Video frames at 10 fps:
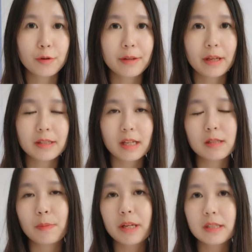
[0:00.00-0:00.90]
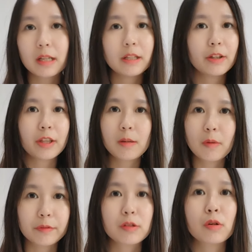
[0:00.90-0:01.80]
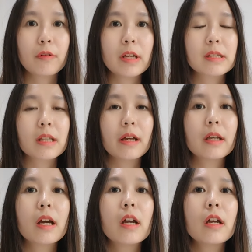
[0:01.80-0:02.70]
And that's basically the theme of the story. It's like,